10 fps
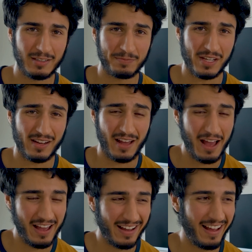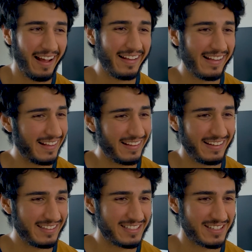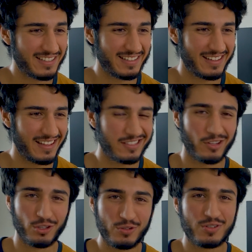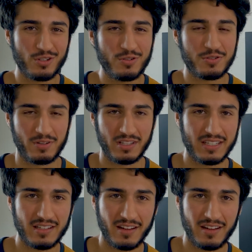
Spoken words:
That it's a lose-lose, really.